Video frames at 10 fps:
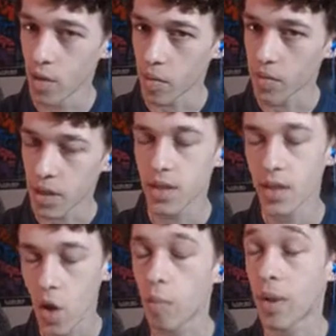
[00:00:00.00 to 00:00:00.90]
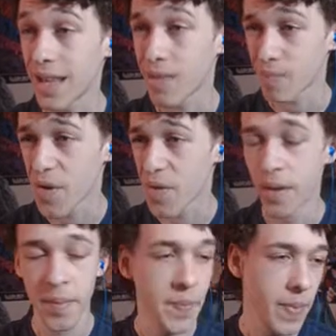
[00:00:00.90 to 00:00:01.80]
know what I'm saying. It's a co playthrough,
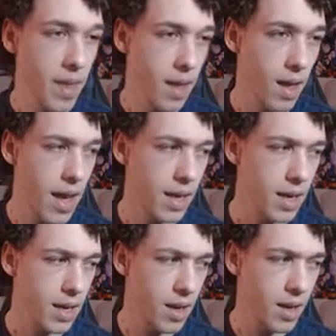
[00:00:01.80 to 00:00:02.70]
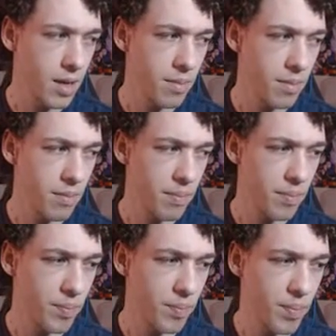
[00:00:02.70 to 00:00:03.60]
and uh,
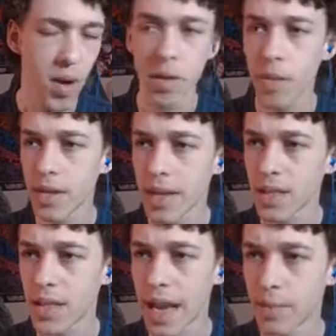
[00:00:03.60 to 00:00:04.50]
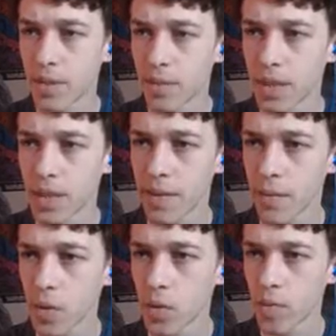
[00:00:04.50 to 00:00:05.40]
Pokemon is actually absent because I haven't
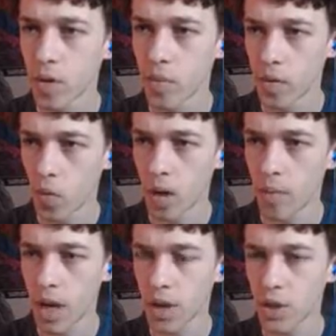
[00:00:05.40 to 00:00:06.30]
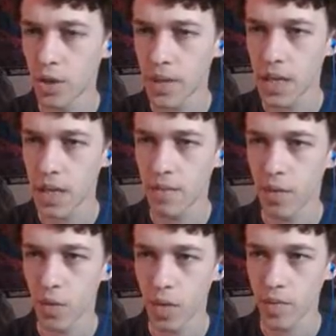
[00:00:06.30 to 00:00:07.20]
recorded Pokemon in a while, but I should be
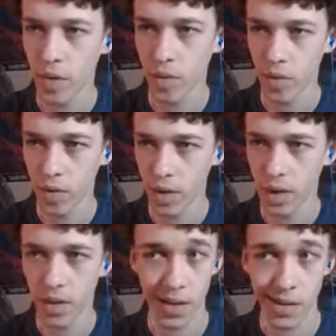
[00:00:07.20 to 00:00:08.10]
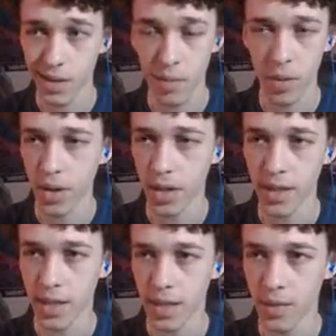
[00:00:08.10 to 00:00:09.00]
recording Pokemon at some point later
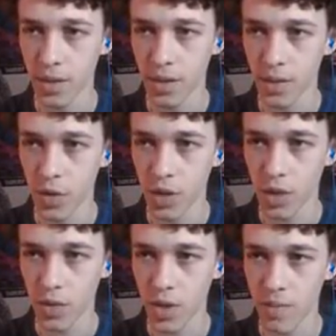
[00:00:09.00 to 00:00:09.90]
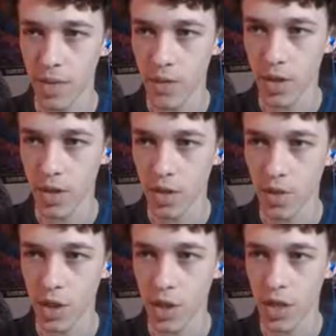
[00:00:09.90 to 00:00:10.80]
today, which is which is Gucci main, which is
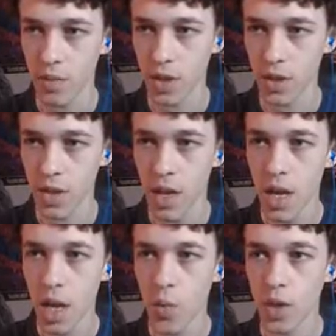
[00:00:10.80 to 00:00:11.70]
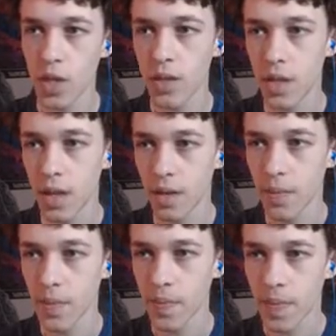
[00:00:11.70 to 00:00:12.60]
Gucci shit, which is which is uh
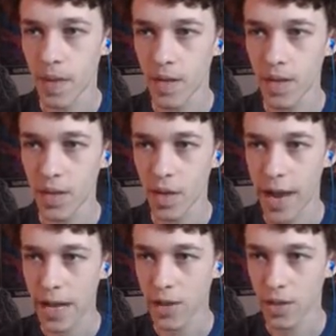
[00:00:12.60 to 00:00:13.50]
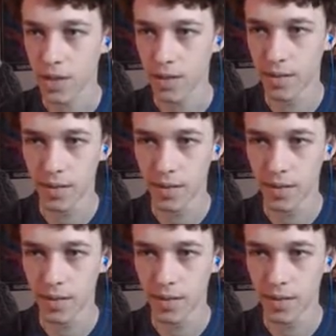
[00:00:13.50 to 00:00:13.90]
oh there's a lot of action here.